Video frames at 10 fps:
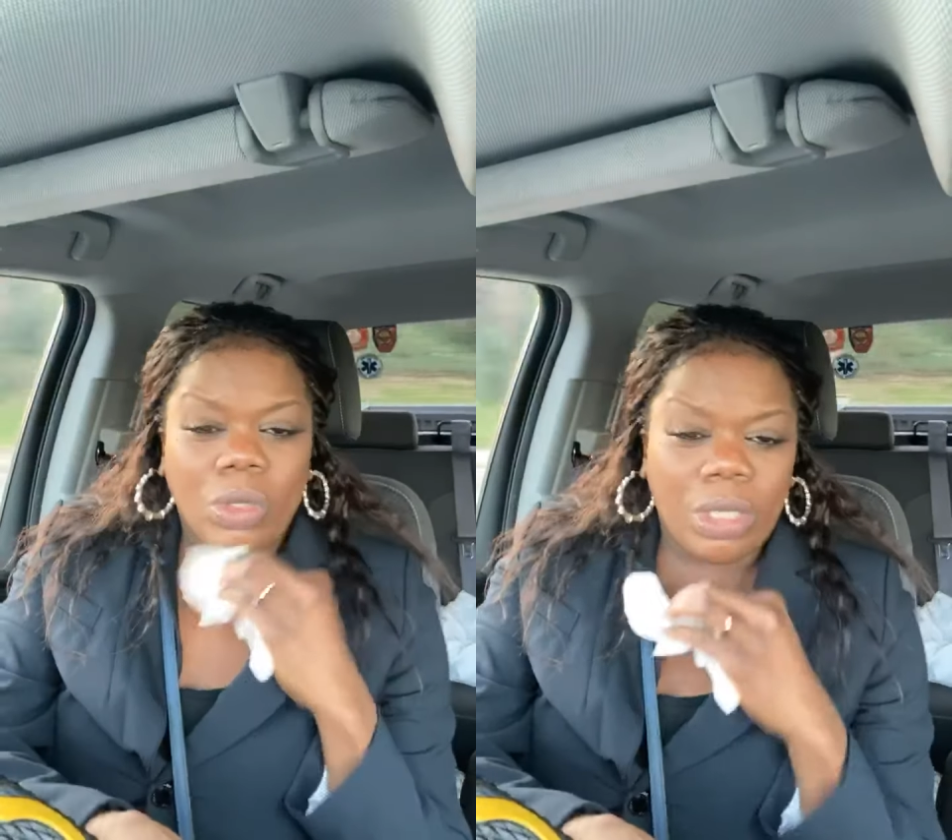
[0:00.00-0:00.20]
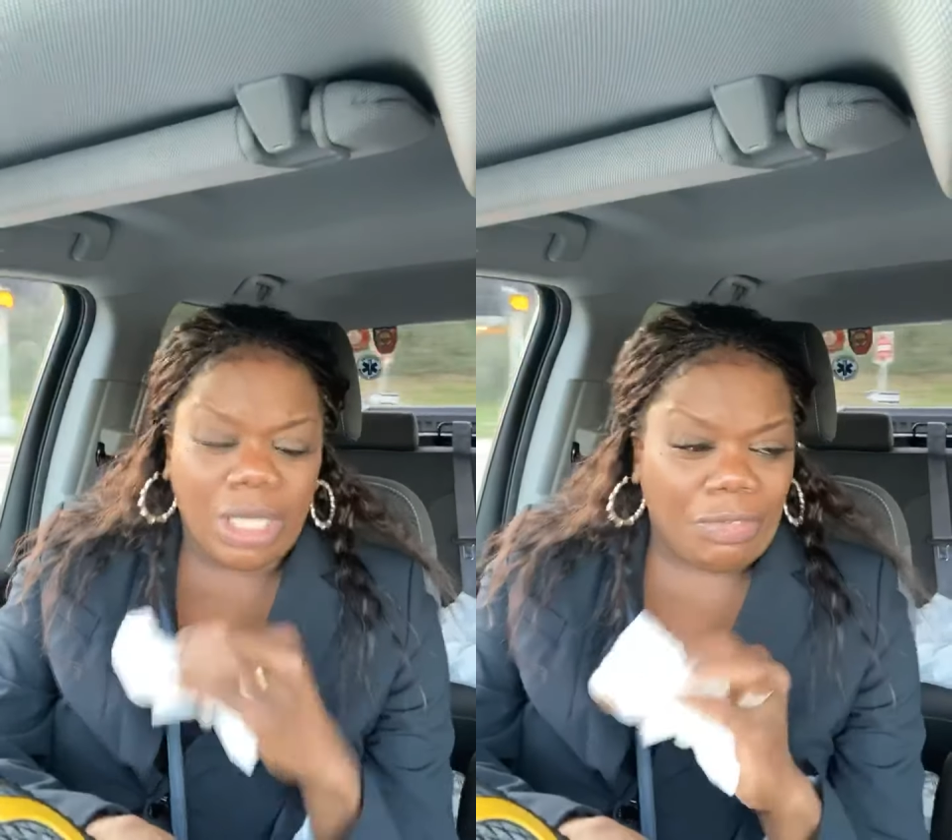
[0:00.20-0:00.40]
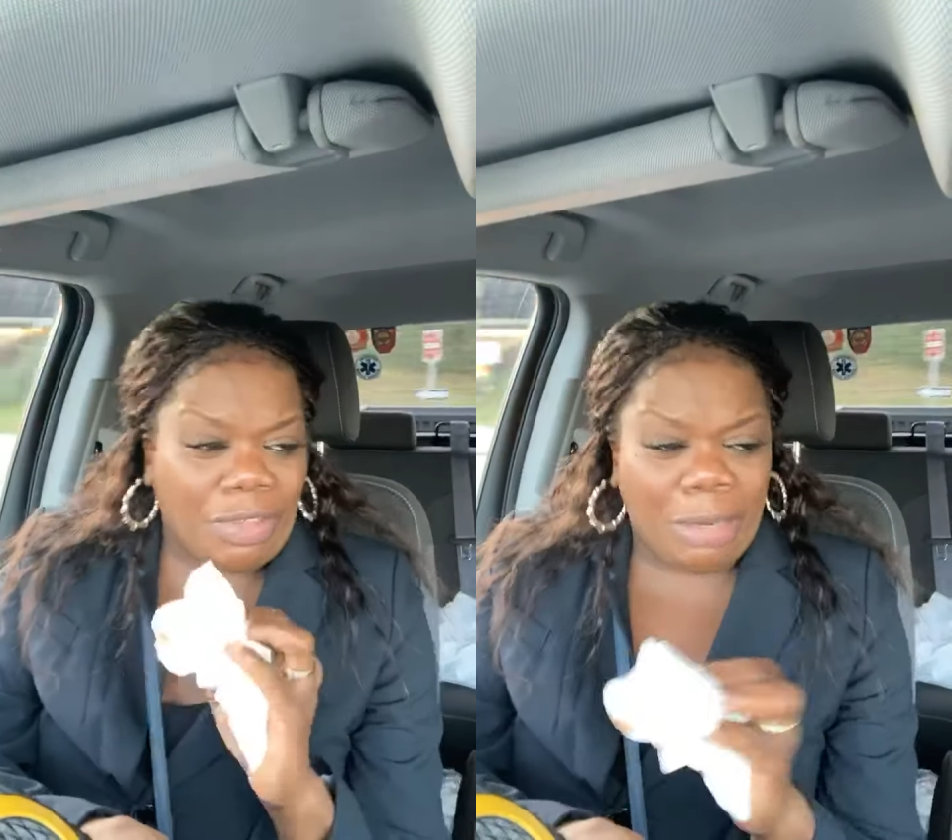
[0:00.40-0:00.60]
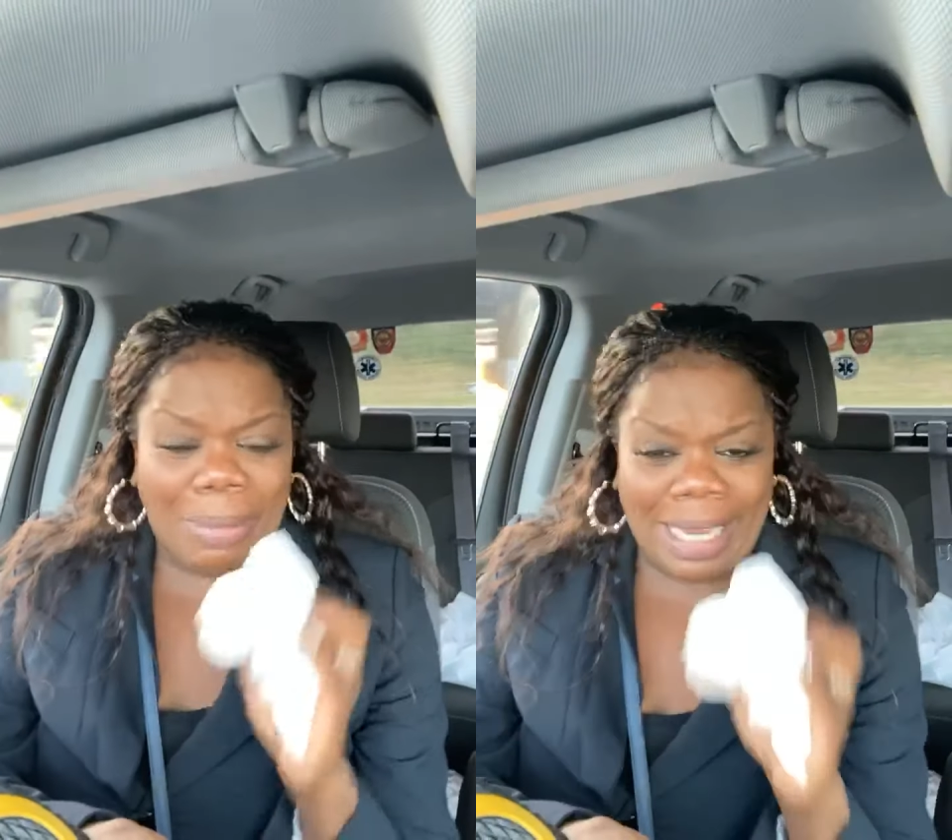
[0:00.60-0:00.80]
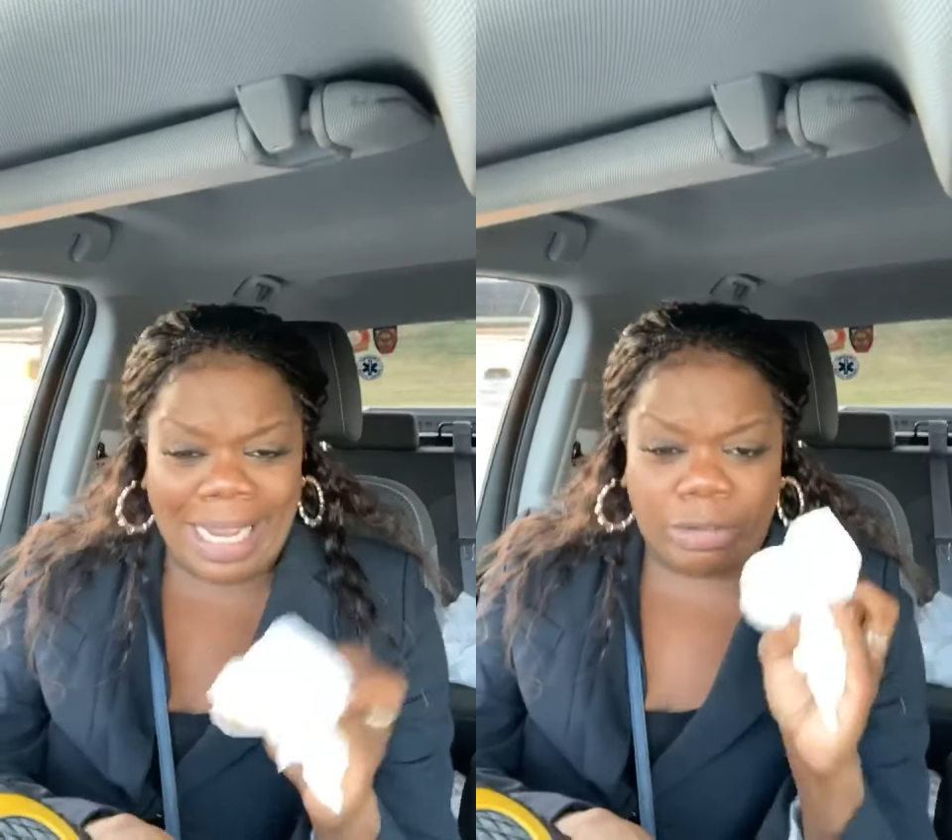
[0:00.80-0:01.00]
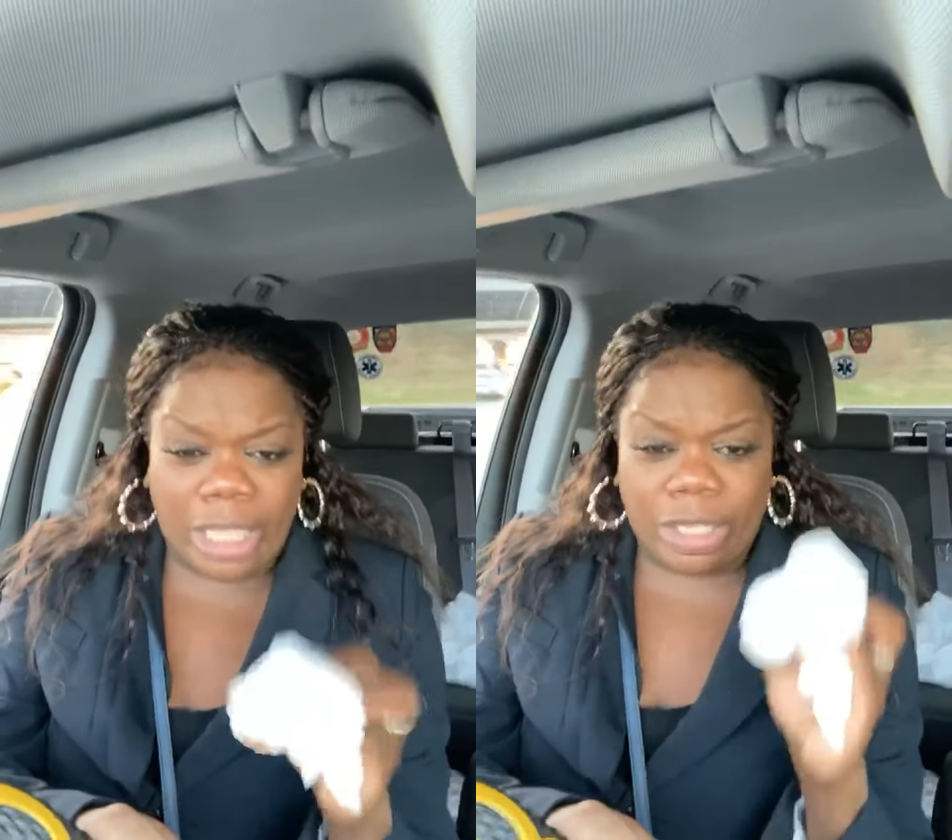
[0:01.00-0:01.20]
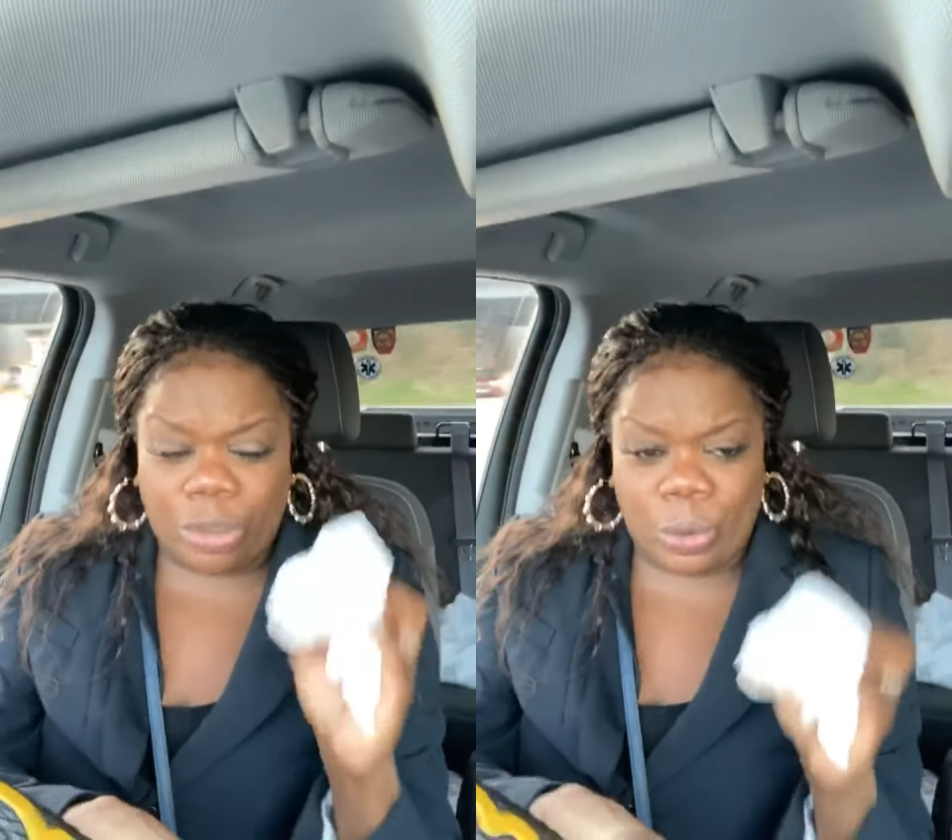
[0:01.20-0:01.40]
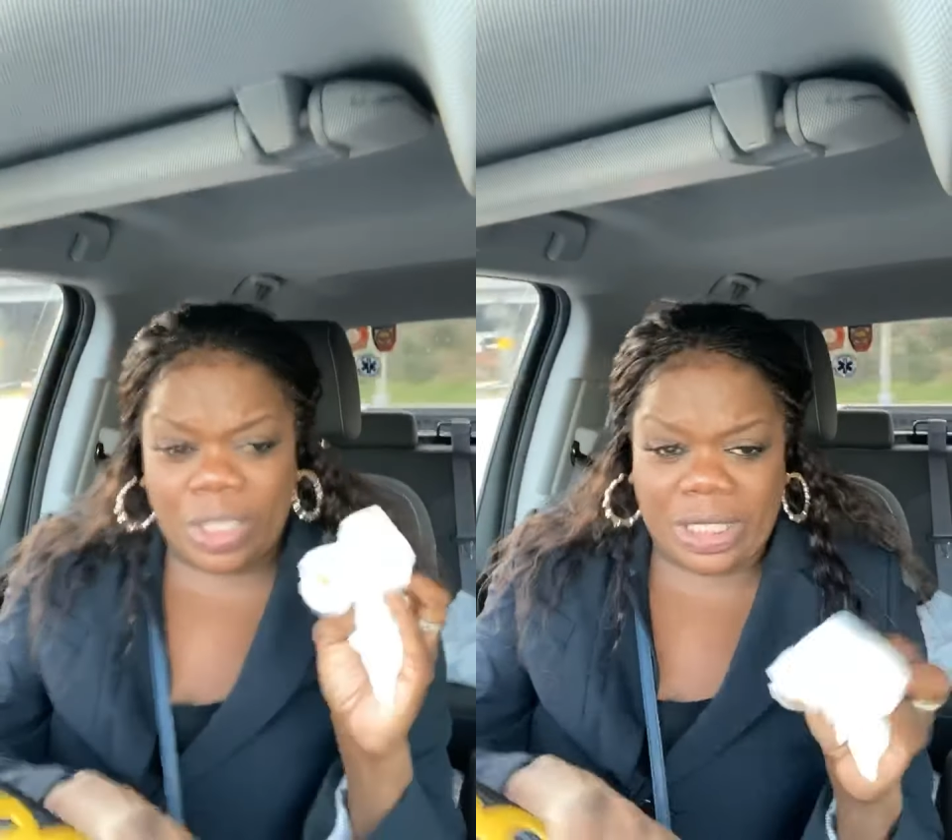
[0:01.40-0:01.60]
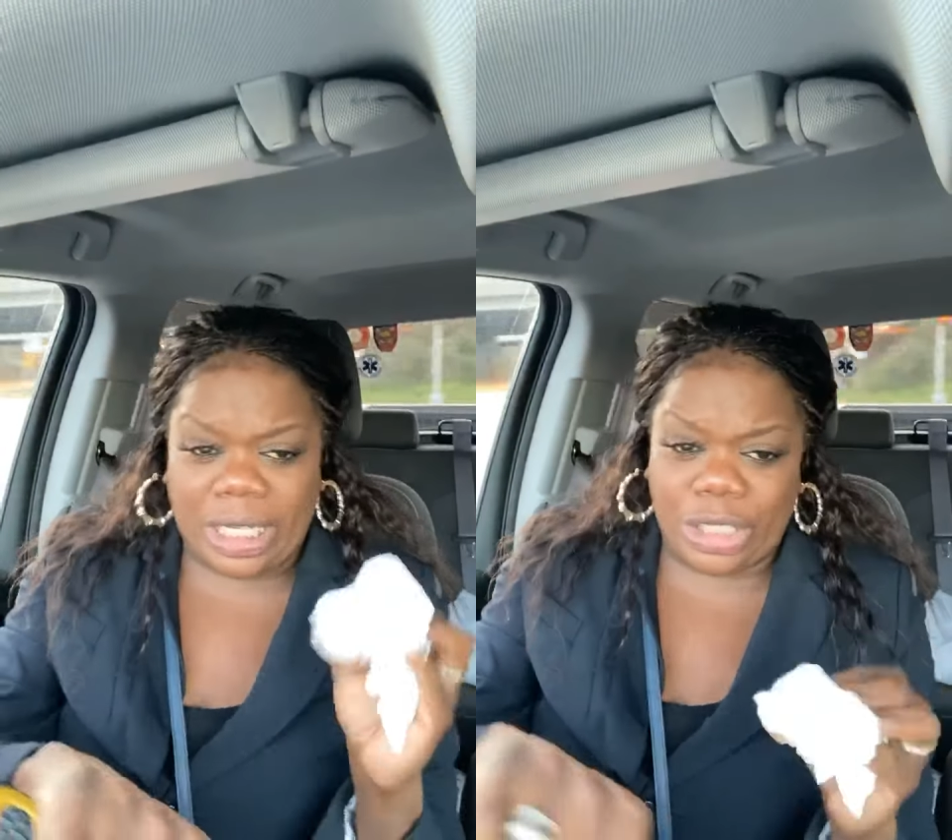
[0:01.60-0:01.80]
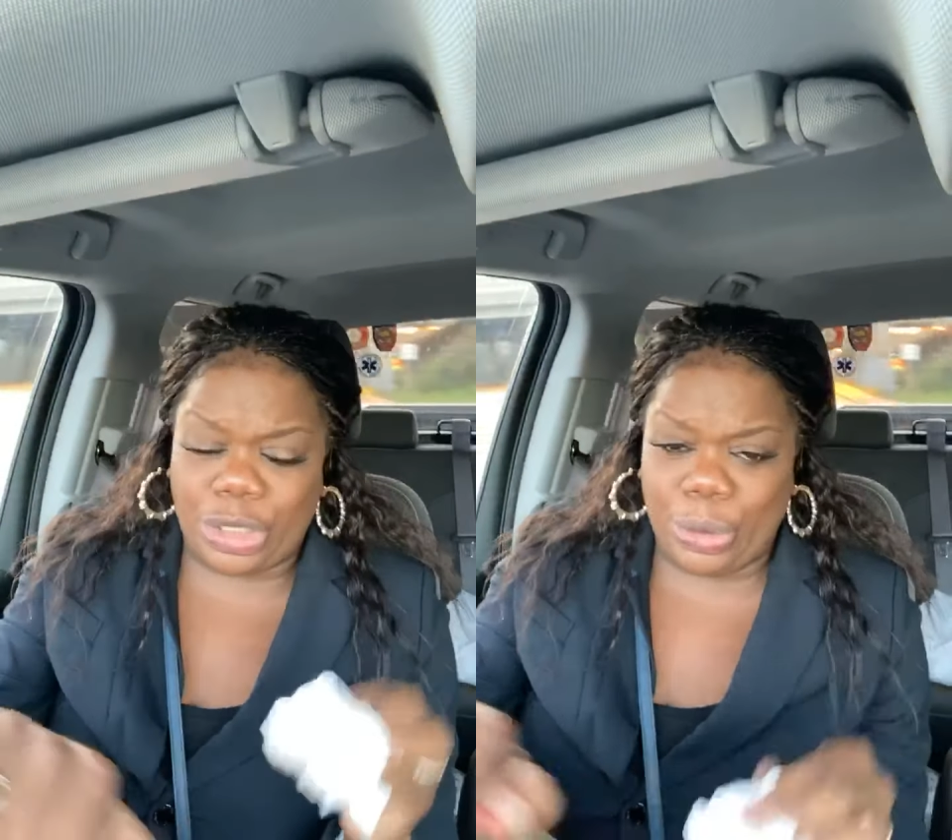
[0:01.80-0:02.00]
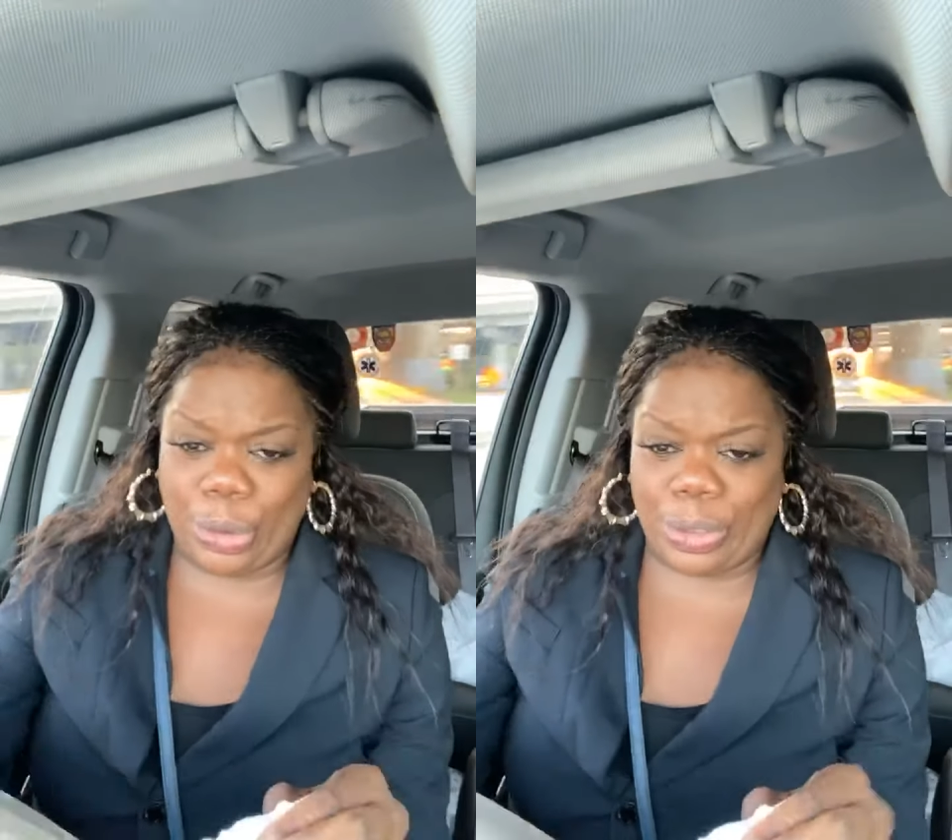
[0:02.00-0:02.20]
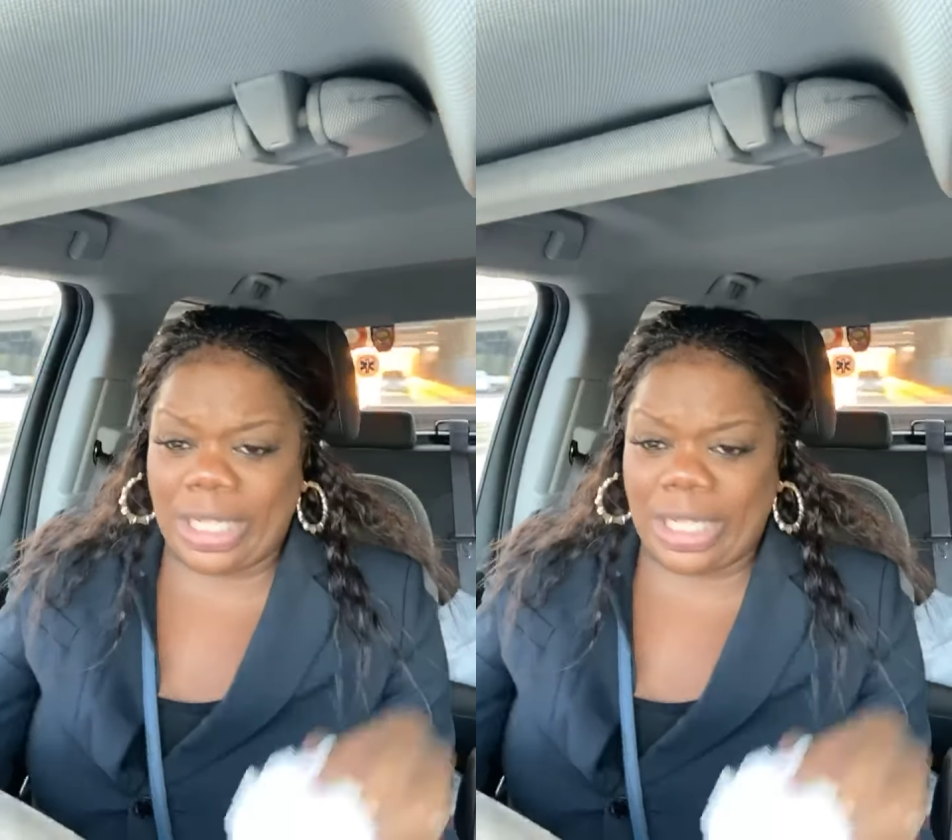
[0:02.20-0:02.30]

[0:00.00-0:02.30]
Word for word: If anybody out there doing something to her,